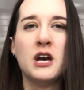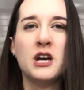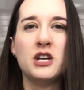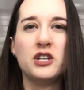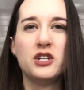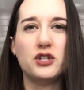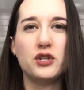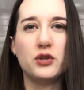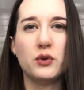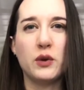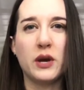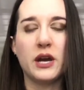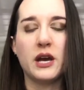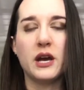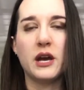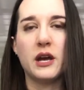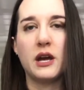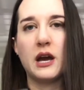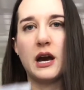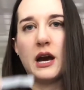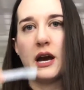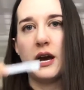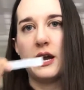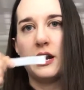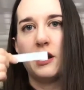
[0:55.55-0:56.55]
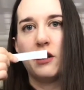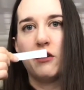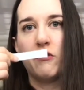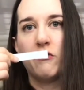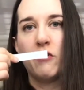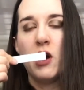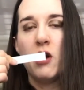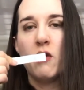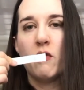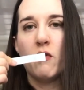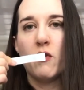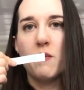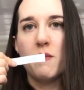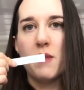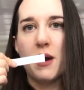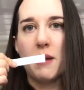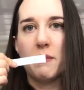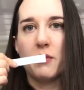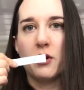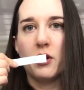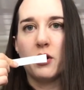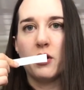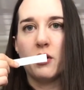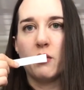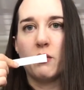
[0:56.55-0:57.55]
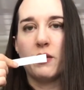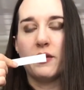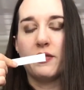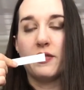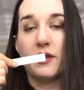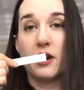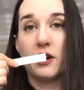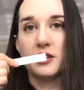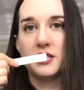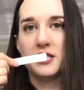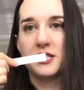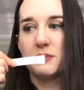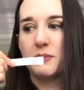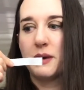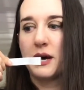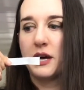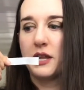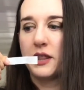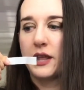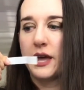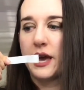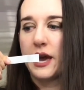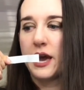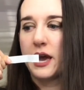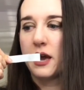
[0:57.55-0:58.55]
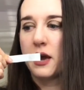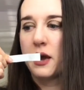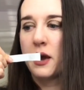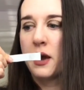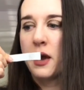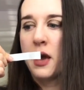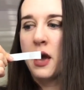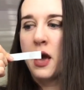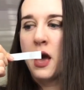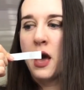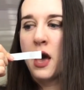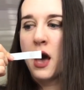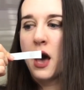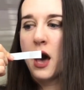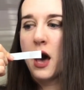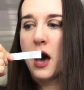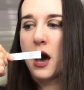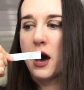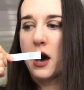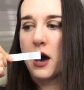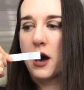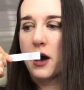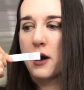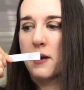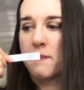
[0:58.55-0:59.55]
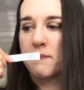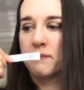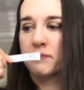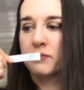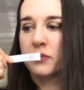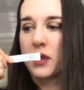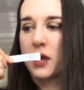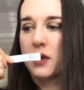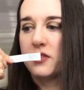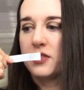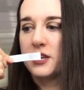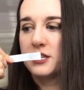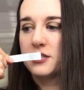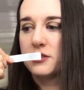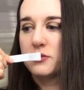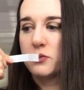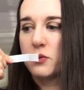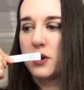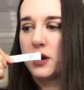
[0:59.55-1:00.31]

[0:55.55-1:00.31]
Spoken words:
just so I could kind of remember what they all smelled like. This